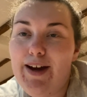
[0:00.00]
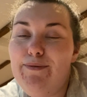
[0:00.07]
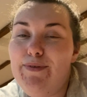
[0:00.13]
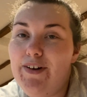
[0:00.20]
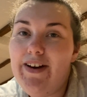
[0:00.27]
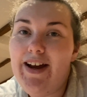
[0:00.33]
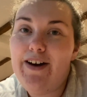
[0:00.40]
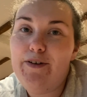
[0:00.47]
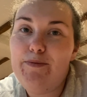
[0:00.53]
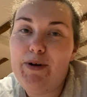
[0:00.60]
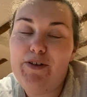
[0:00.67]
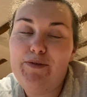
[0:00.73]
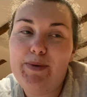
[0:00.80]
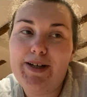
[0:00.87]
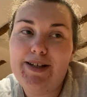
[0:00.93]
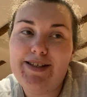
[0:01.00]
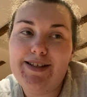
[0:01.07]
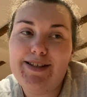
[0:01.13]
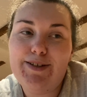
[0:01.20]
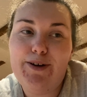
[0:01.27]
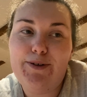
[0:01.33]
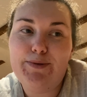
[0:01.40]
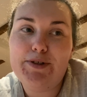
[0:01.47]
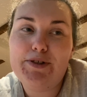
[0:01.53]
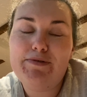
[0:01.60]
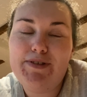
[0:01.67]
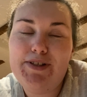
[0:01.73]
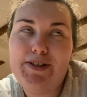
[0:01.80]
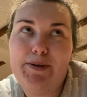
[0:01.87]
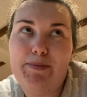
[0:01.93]
very out of breath because of this cold, which was
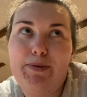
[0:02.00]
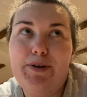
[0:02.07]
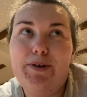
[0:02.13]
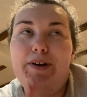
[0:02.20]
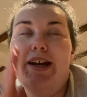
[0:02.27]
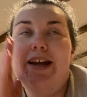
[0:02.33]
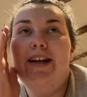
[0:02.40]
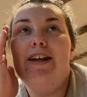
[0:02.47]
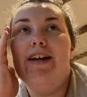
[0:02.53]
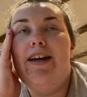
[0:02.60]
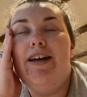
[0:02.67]
super annoying.